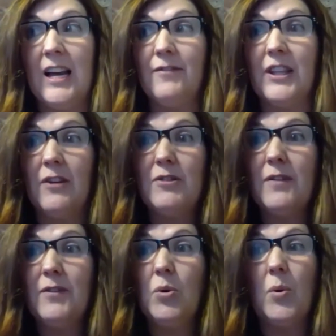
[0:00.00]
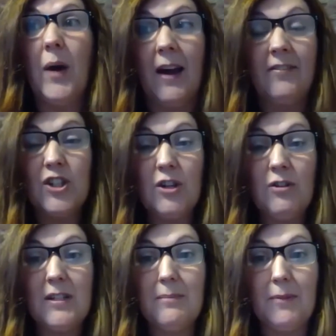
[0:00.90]
For those of you who haven't
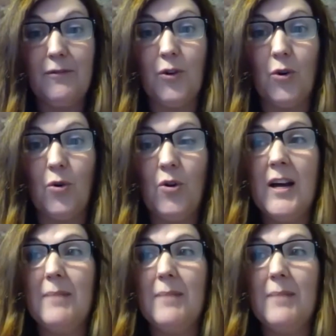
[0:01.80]
tuned in before,